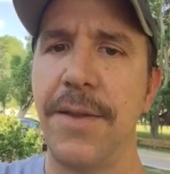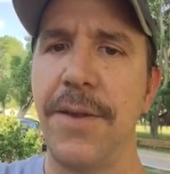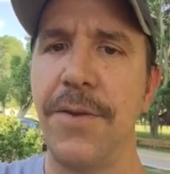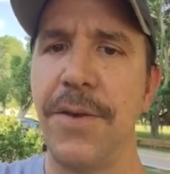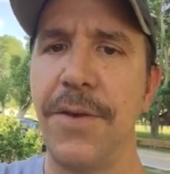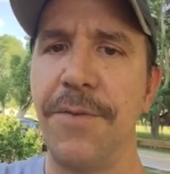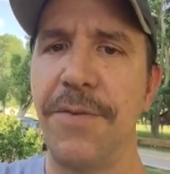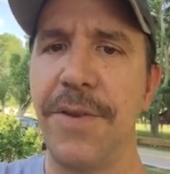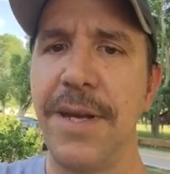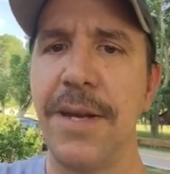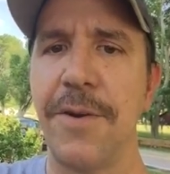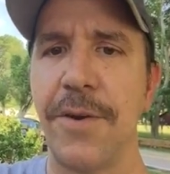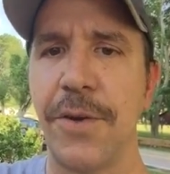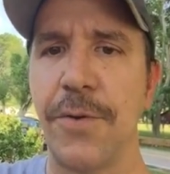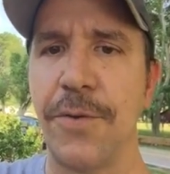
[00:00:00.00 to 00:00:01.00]
you've
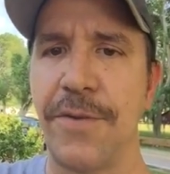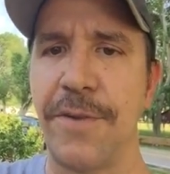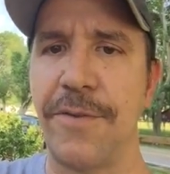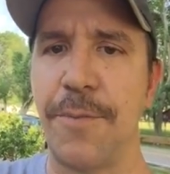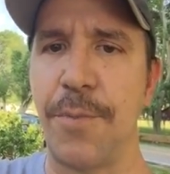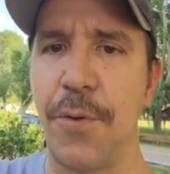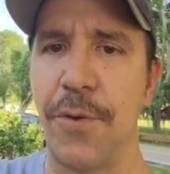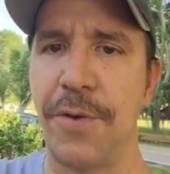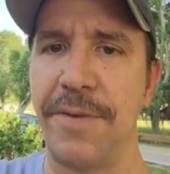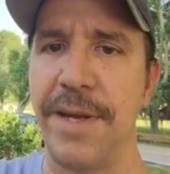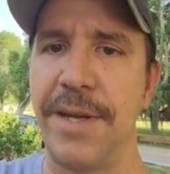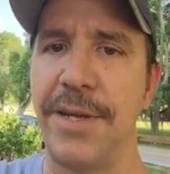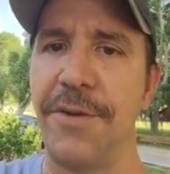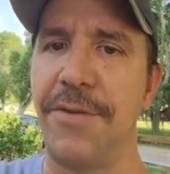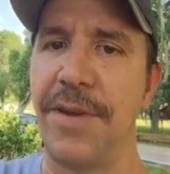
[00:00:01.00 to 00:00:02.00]
seen articles in support of
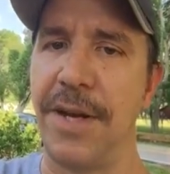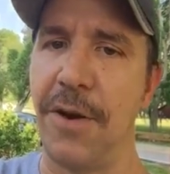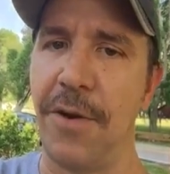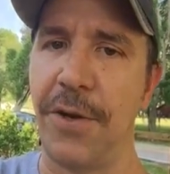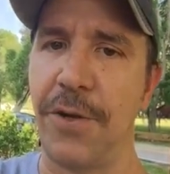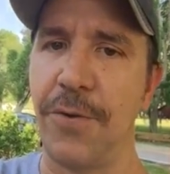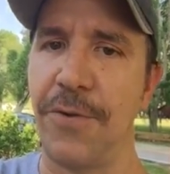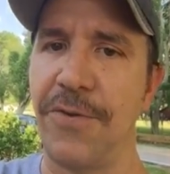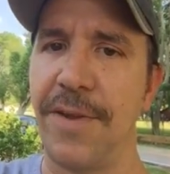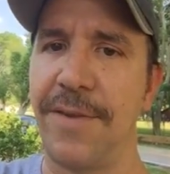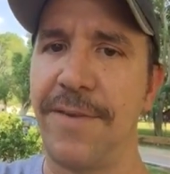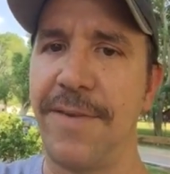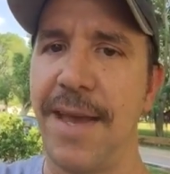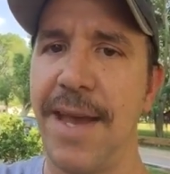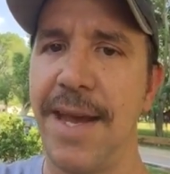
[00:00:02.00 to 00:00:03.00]
it, and you've seen articles
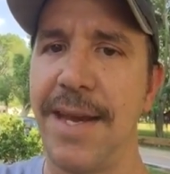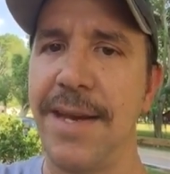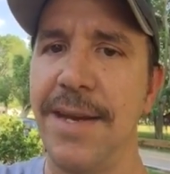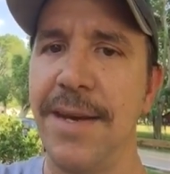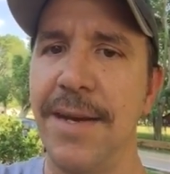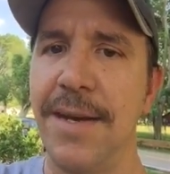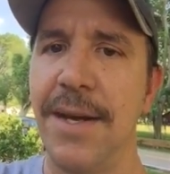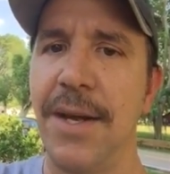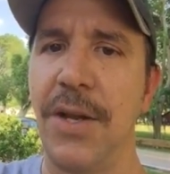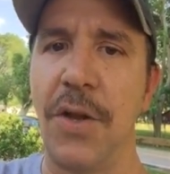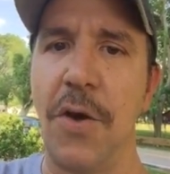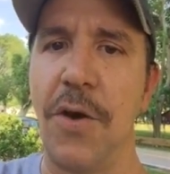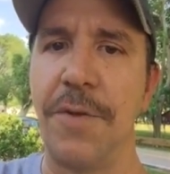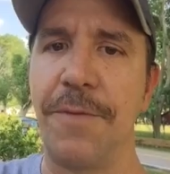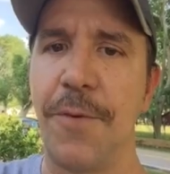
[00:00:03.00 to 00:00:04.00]
that say
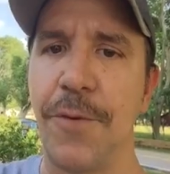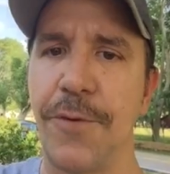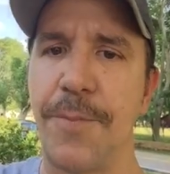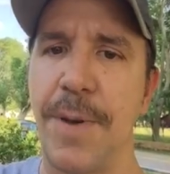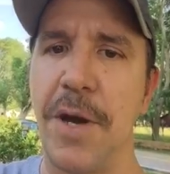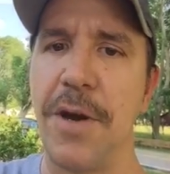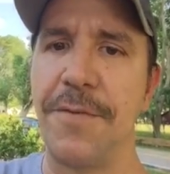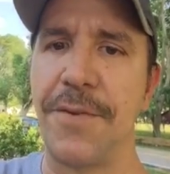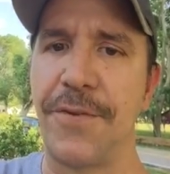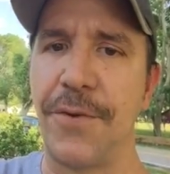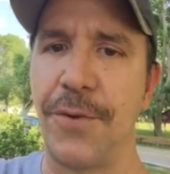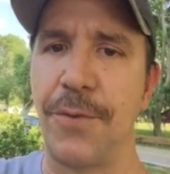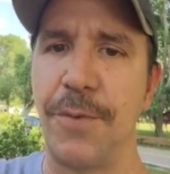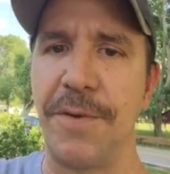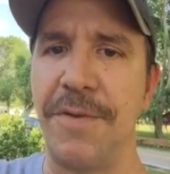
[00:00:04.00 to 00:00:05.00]
law enforcement
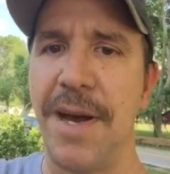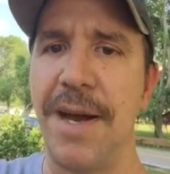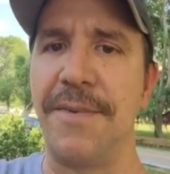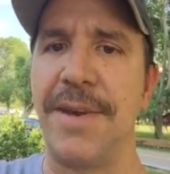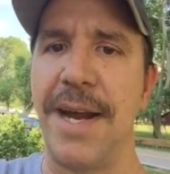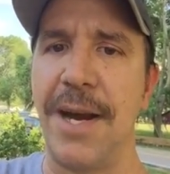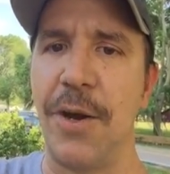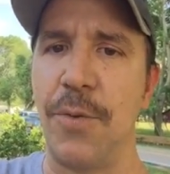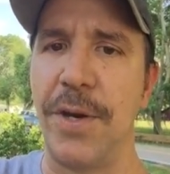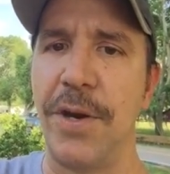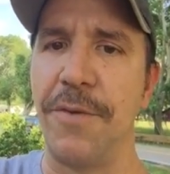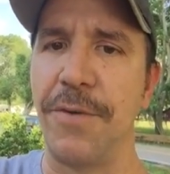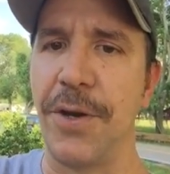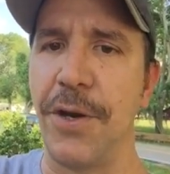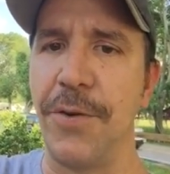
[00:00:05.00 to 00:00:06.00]
officer revived heroin
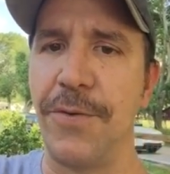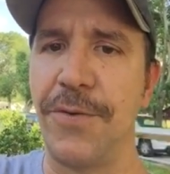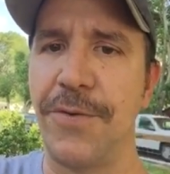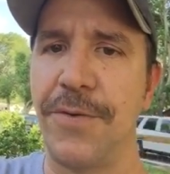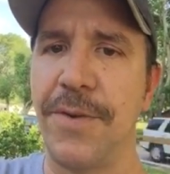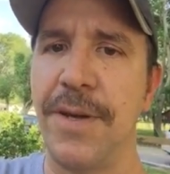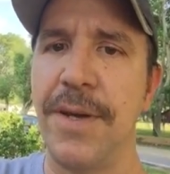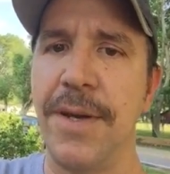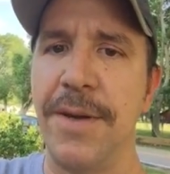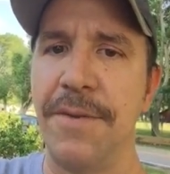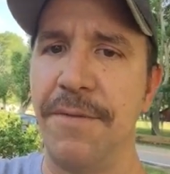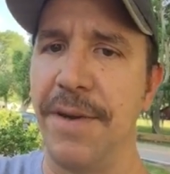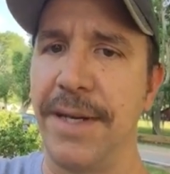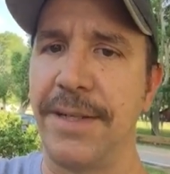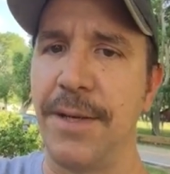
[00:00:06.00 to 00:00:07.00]
overdose
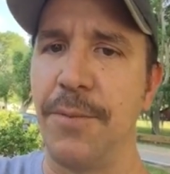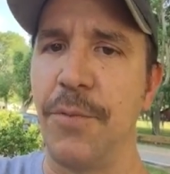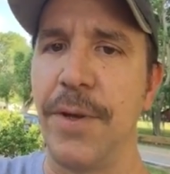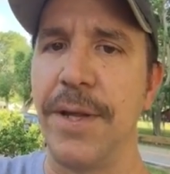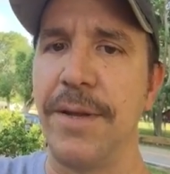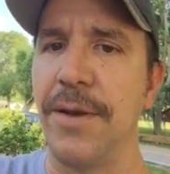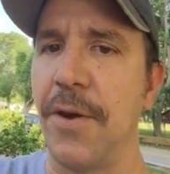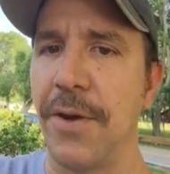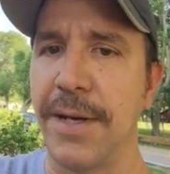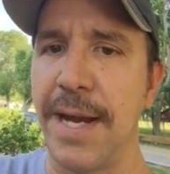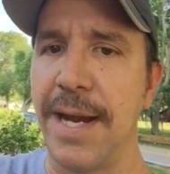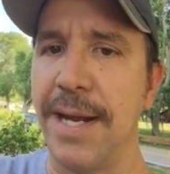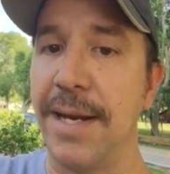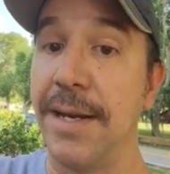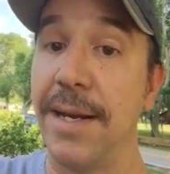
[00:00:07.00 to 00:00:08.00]
victim with
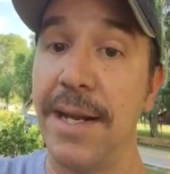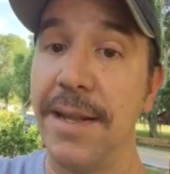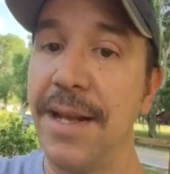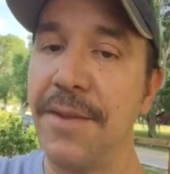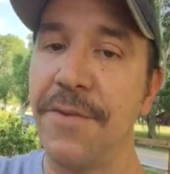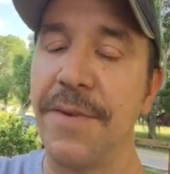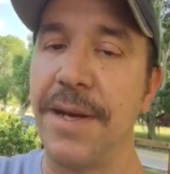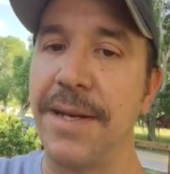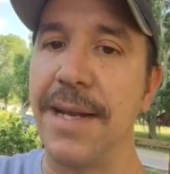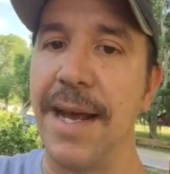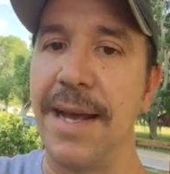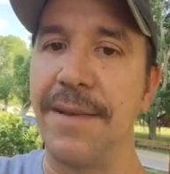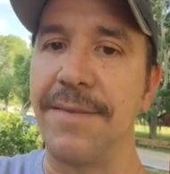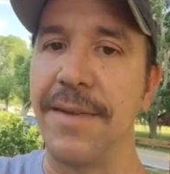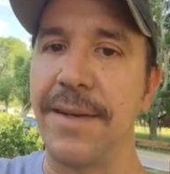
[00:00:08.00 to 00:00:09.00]
Narcan, and that's
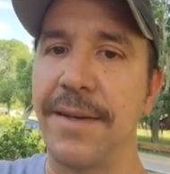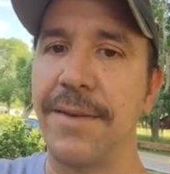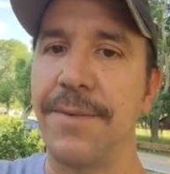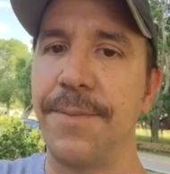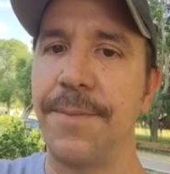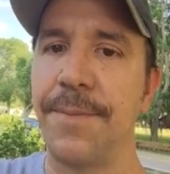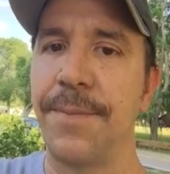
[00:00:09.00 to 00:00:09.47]
fantastic.